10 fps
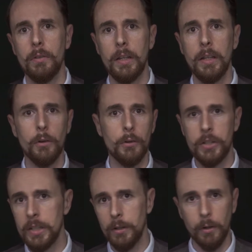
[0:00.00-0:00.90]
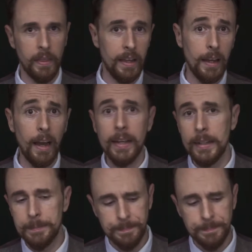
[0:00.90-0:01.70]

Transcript: he or she or they like.